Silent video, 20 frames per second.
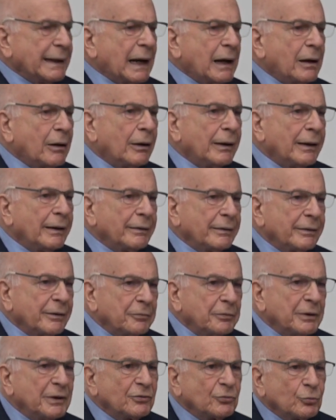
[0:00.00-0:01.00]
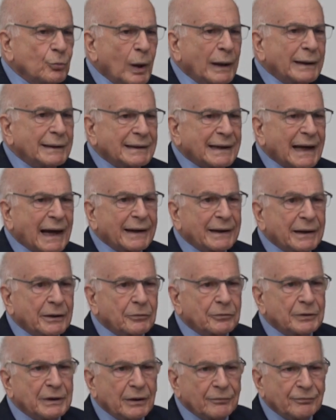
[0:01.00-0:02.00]
Now, there is one
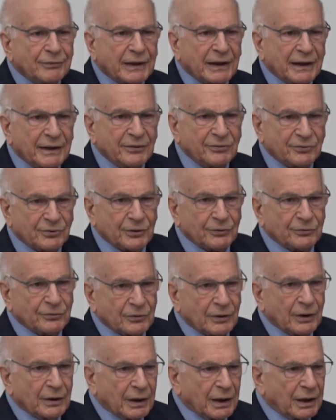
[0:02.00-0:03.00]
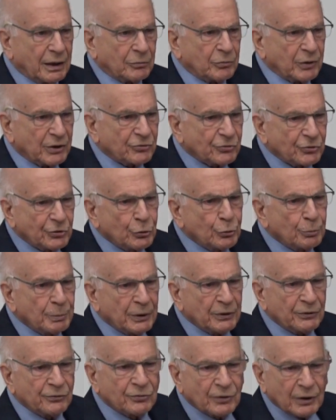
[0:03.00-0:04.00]
category of cases in which
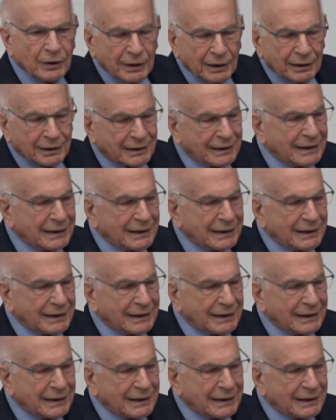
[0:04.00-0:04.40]
humans